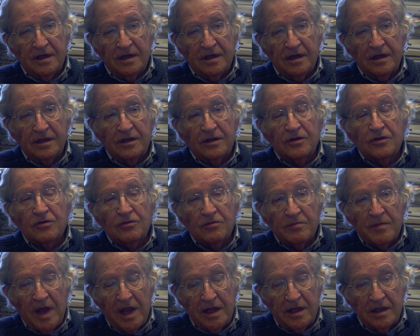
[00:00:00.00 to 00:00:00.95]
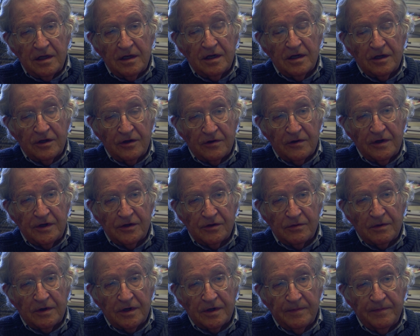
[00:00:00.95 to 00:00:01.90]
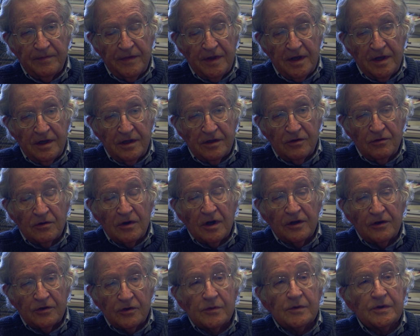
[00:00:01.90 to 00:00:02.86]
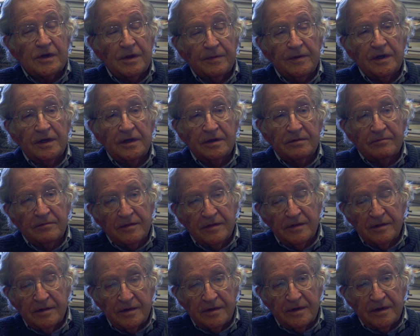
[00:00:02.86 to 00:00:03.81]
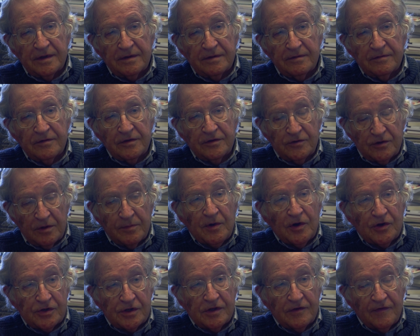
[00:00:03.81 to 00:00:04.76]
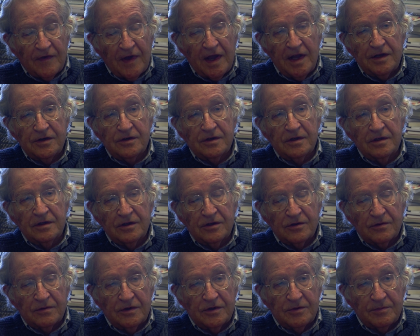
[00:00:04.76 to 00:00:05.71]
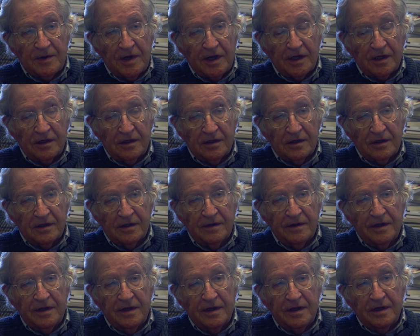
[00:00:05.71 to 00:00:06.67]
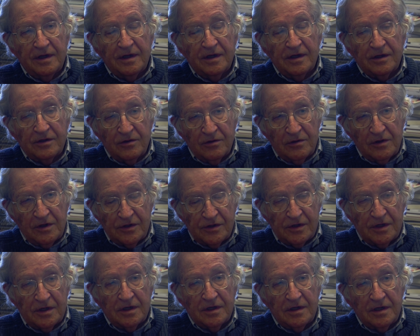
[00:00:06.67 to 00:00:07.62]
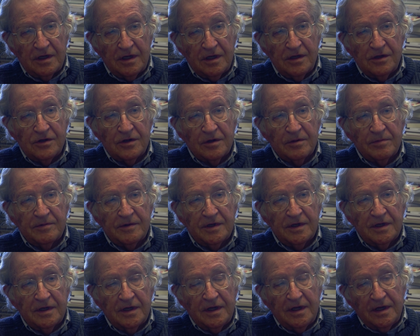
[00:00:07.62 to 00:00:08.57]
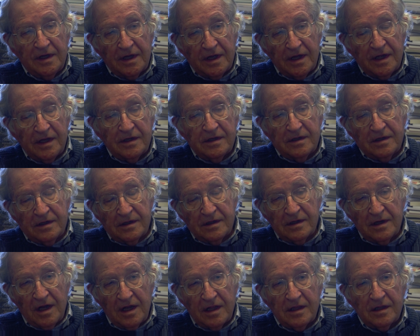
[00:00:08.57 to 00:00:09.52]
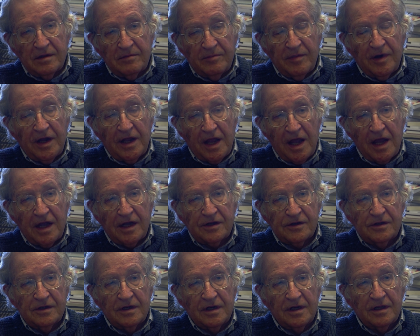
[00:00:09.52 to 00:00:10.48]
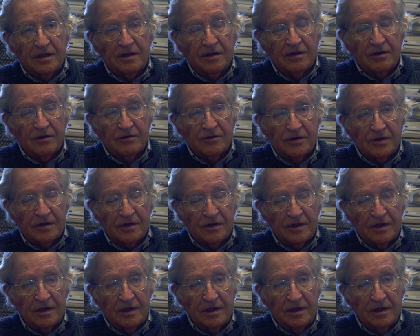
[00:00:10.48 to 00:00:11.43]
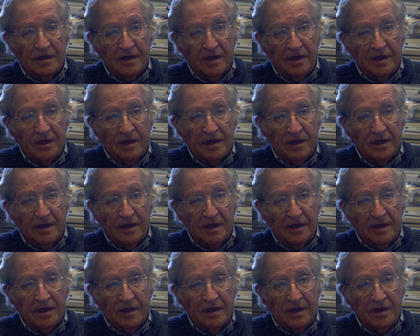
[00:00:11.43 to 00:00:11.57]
At the two main countries, where two countries of something which are most advanced in this respect are Tunisia and Egypt, and not by accident, those are the